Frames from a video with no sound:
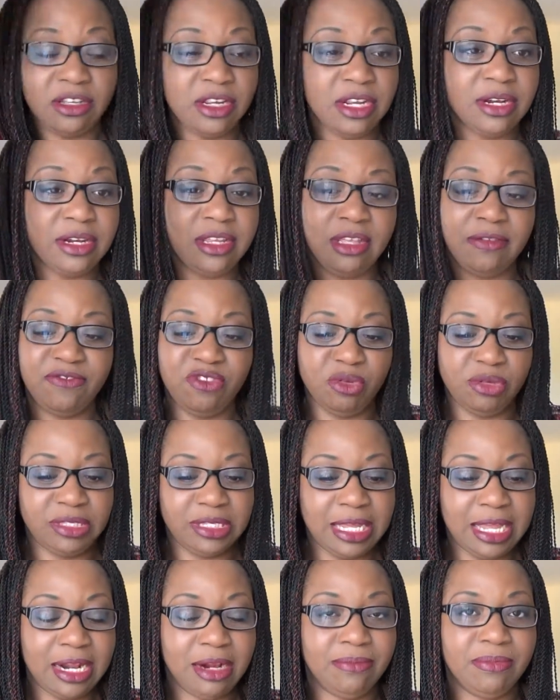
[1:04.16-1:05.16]
going to leave your
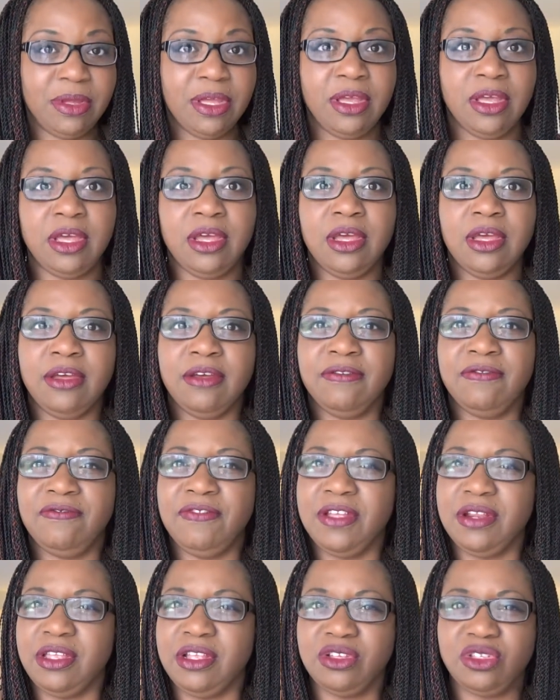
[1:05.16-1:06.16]
scalp
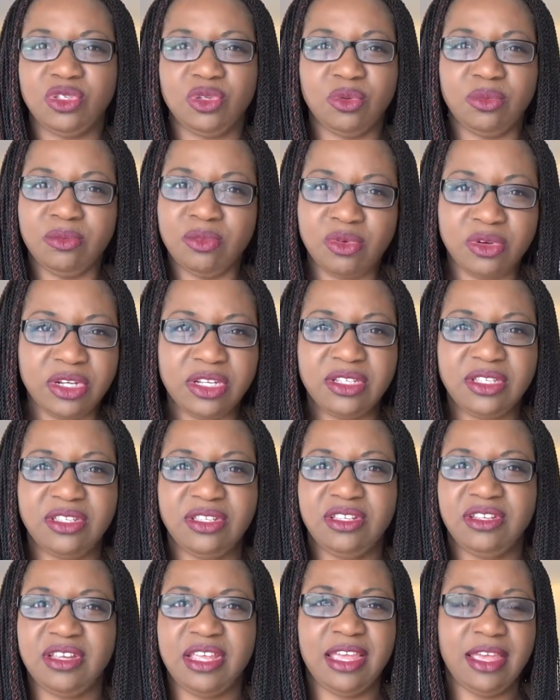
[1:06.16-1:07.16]
feeling so
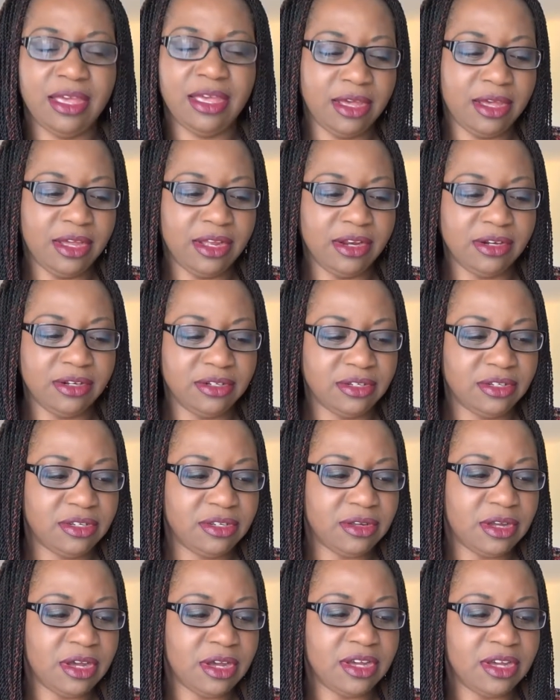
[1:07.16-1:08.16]
moist and
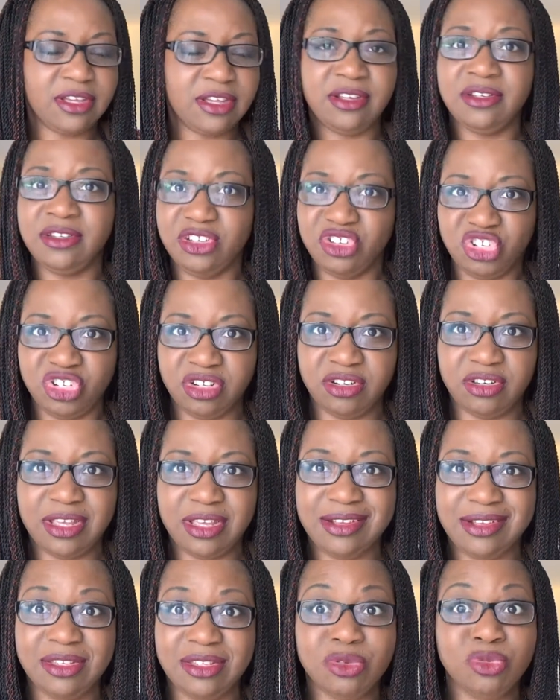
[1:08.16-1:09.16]
conditioned.
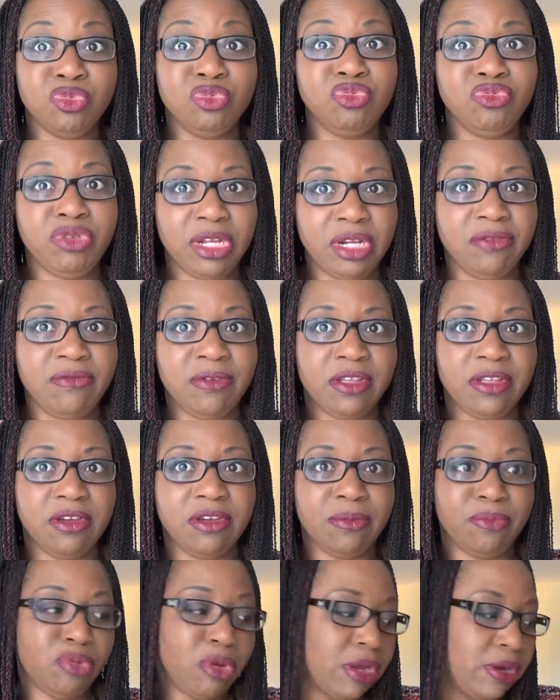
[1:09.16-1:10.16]
It's really, really
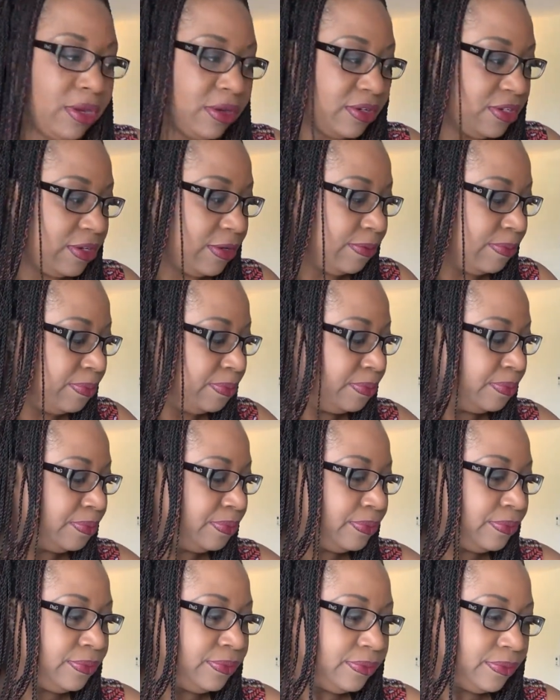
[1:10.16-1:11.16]
good product.
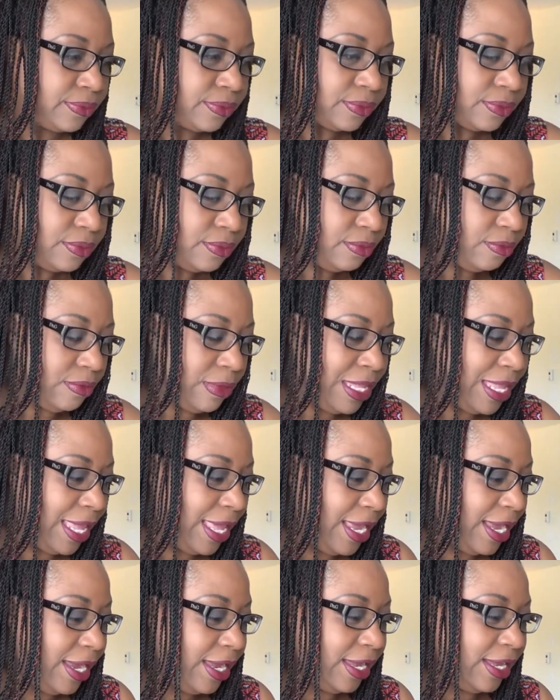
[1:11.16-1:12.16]

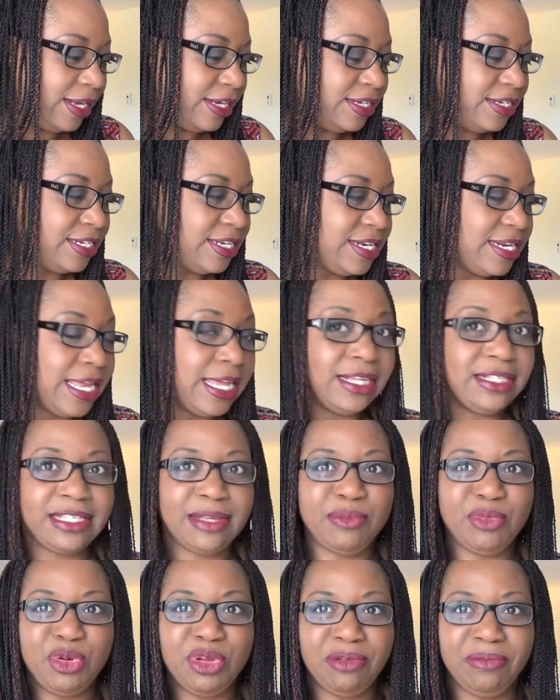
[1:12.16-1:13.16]
And next
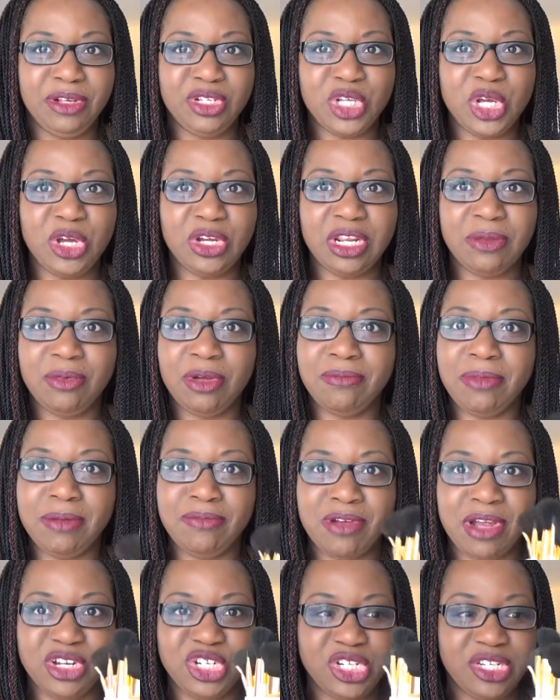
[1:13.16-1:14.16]
I'm going to be talking about my
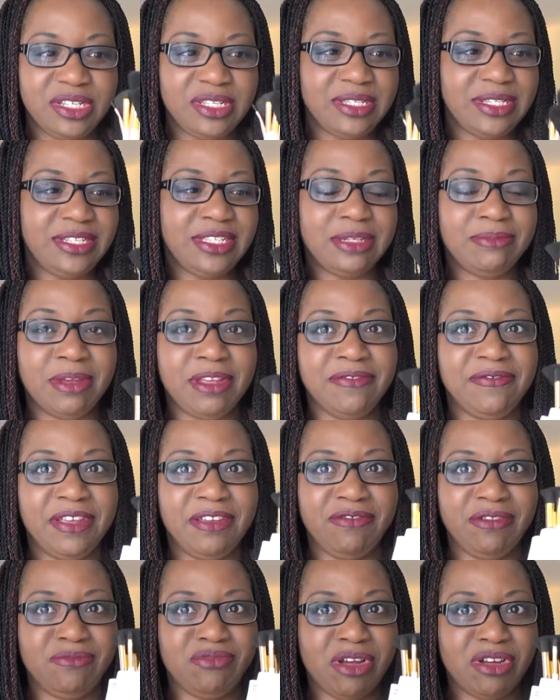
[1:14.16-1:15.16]
brushes. These are my
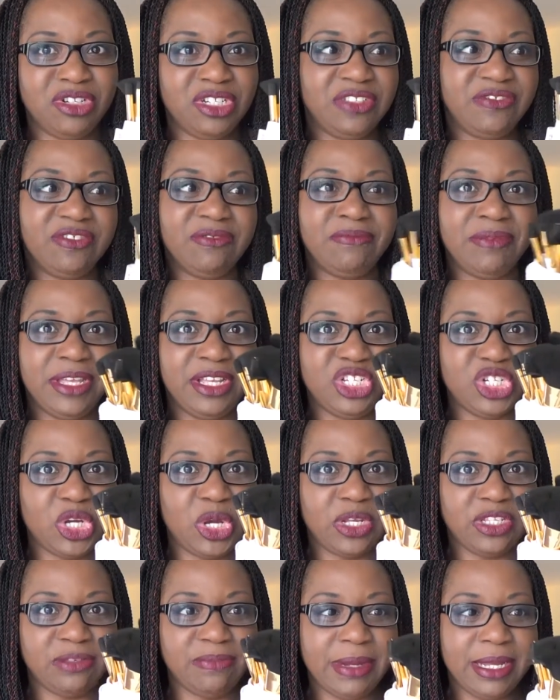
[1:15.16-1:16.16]
favorite brushes from BH
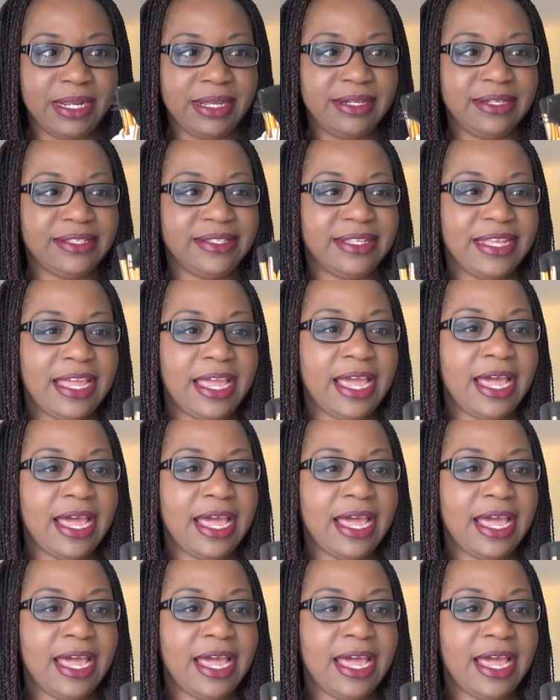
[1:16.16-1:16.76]
Cosmetics.